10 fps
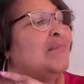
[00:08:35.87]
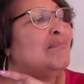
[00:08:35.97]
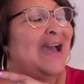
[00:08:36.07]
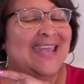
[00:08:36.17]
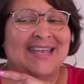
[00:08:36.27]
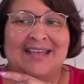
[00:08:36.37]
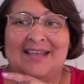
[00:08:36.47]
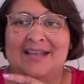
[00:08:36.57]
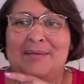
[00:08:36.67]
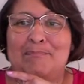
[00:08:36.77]
mic
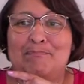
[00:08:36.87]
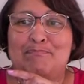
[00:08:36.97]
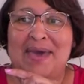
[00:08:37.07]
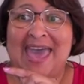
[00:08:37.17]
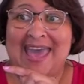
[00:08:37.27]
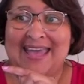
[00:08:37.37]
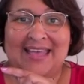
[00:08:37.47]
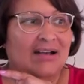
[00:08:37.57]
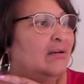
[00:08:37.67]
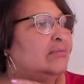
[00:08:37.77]
back.
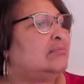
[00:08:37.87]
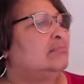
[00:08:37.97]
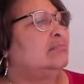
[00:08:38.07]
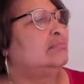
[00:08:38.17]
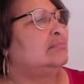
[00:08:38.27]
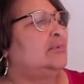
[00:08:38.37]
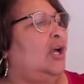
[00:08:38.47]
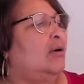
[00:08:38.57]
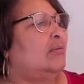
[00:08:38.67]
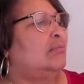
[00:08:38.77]
Oh,
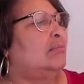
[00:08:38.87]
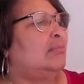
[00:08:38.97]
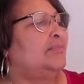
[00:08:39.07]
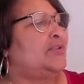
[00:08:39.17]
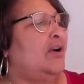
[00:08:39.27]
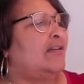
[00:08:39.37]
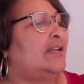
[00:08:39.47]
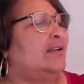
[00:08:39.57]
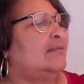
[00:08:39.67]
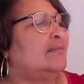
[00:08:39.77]
no, I'm sorry.
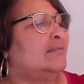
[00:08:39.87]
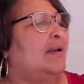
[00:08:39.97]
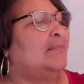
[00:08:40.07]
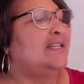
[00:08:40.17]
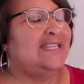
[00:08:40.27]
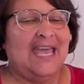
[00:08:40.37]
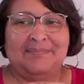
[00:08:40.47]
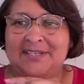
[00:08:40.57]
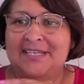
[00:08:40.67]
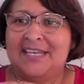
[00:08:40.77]
I
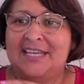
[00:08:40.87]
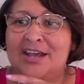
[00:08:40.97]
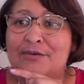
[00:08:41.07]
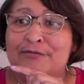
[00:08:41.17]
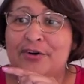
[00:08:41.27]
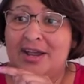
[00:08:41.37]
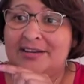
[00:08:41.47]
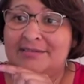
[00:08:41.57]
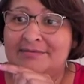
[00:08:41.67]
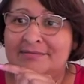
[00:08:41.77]
tapped it. Front.
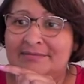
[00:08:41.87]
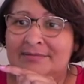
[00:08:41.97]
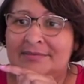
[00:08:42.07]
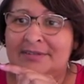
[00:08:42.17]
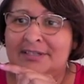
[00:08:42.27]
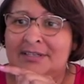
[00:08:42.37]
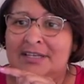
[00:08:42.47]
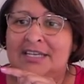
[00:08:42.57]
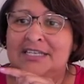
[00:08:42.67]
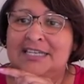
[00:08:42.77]

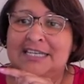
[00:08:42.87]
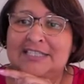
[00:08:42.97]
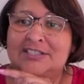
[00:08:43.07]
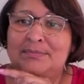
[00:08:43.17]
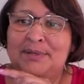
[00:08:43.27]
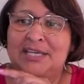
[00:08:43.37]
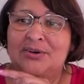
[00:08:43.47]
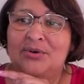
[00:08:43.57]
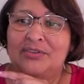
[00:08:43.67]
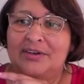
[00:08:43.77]
It needs to
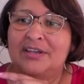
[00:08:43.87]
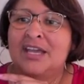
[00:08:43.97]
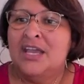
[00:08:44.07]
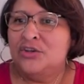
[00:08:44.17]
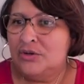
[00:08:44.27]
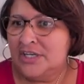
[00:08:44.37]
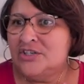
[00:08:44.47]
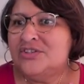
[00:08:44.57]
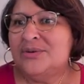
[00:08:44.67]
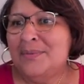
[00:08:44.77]
be on the, you
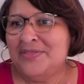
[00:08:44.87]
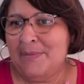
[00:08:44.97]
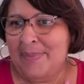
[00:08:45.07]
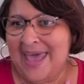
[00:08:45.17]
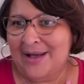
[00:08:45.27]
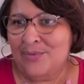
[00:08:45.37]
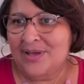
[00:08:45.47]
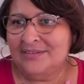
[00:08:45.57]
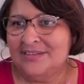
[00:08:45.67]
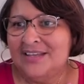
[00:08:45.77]
can do it with the back
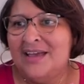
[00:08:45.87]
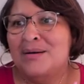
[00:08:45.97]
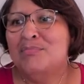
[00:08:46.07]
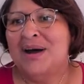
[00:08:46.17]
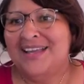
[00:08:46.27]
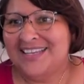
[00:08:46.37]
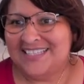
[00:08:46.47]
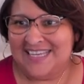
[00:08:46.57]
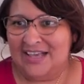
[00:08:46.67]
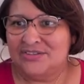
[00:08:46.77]
one, but it
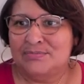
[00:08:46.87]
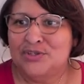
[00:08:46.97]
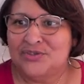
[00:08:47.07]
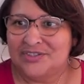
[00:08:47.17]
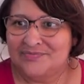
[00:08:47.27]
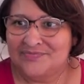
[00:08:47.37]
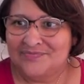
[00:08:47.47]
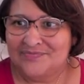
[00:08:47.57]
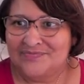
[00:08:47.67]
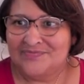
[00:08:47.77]
sounds muted.
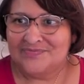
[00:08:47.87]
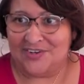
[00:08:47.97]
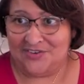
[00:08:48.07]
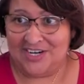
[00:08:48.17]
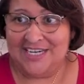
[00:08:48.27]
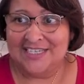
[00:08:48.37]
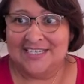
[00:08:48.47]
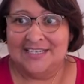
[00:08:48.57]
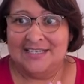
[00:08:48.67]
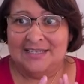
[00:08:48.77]
All right?
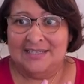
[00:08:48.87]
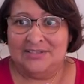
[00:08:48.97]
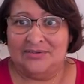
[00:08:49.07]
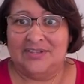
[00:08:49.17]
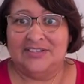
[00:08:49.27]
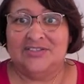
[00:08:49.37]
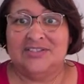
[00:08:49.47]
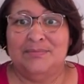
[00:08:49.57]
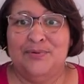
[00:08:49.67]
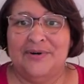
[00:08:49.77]
So this is
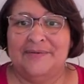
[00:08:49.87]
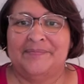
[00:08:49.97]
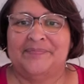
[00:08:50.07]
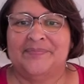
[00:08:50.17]
important.